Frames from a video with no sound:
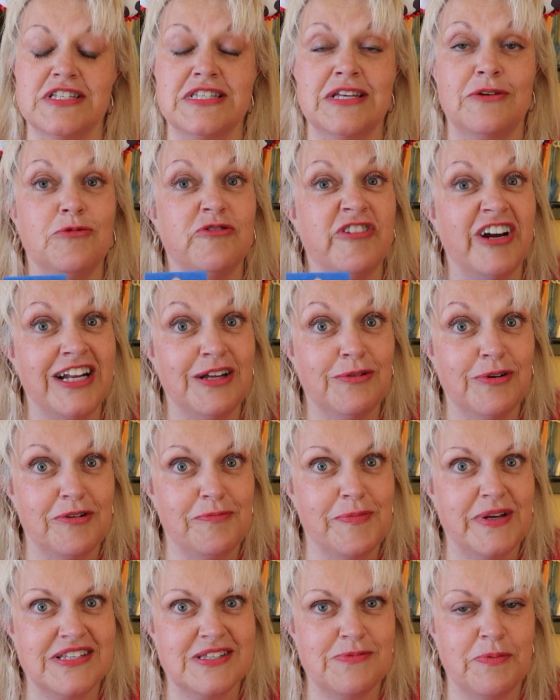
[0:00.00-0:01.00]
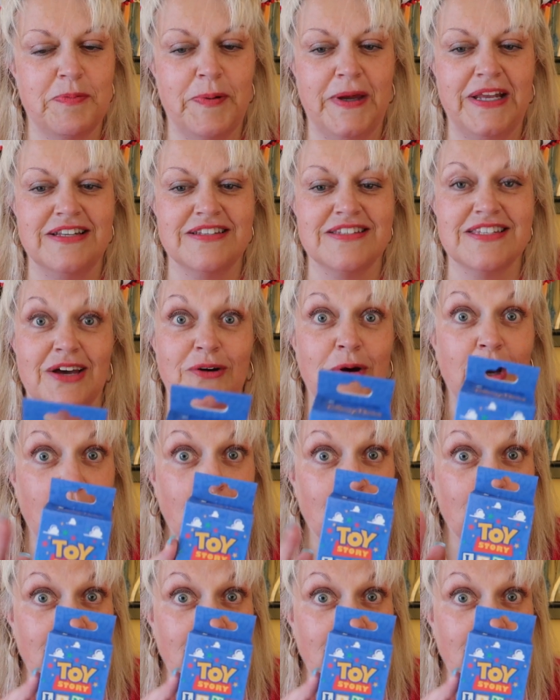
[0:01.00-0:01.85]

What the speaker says: because they really were a mix of pins. So